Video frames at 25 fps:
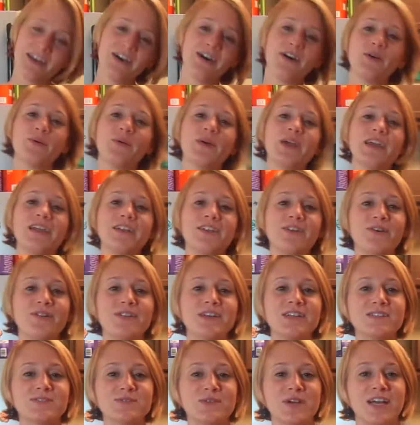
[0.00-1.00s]
Oh, wait, no,
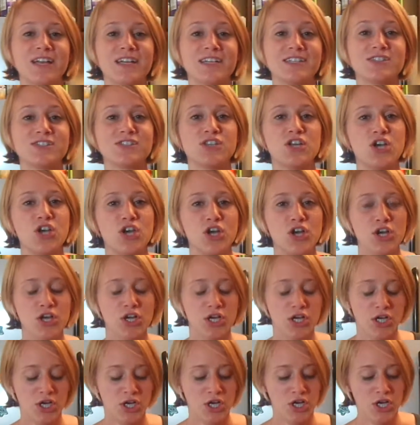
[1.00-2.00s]
that's right. It's
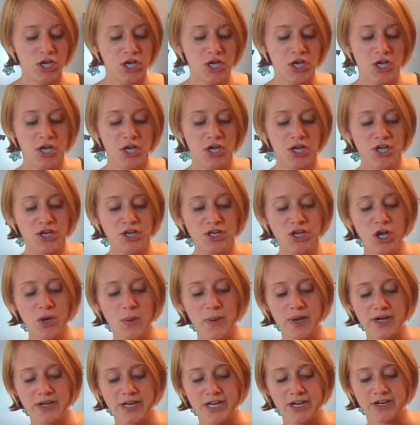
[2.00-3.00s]

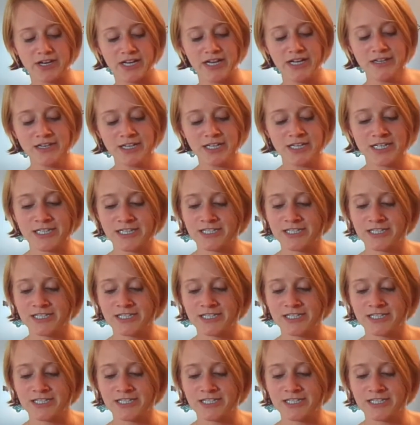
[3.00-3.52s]
nowhere near done.